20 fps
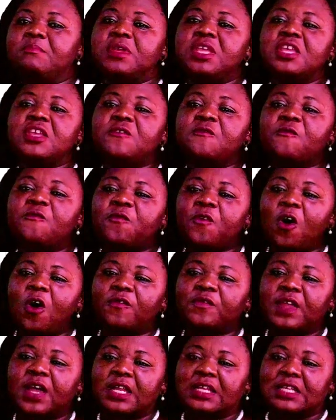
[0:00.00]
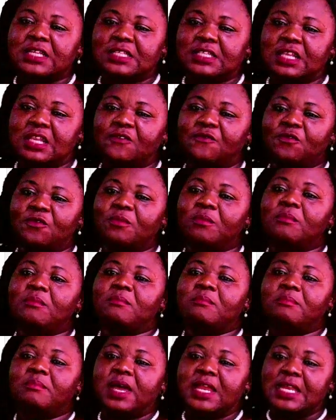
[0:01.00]
be involved at this level,
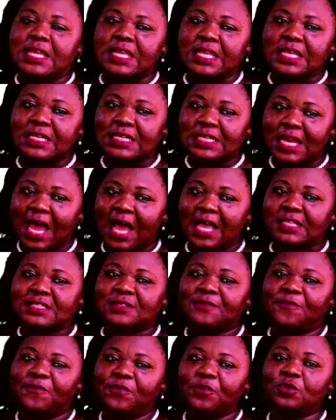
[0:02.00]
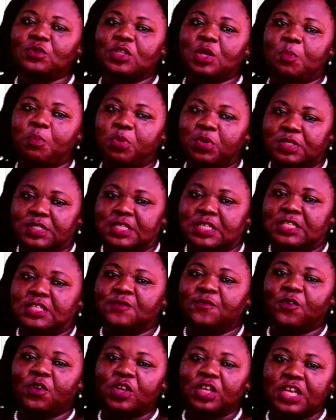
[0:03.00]
but he does feel the
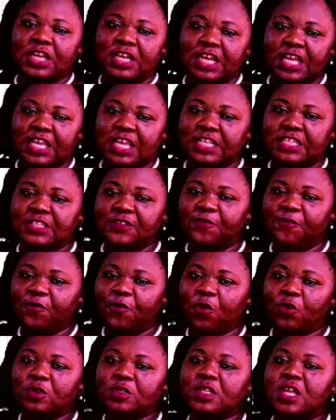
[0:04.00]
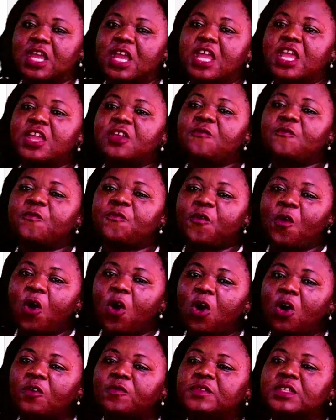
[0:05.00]
positive or the negative force
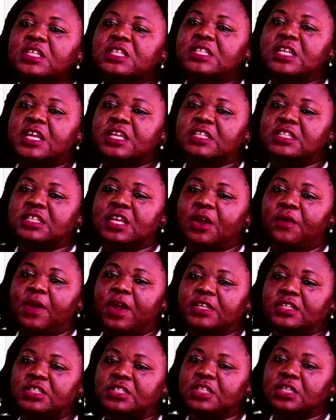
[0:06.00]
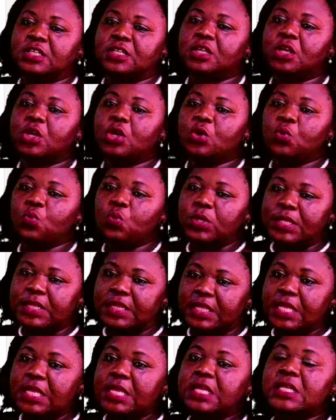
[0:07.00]
involved in the interaction
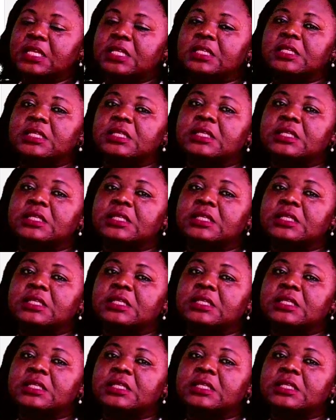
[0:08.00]
within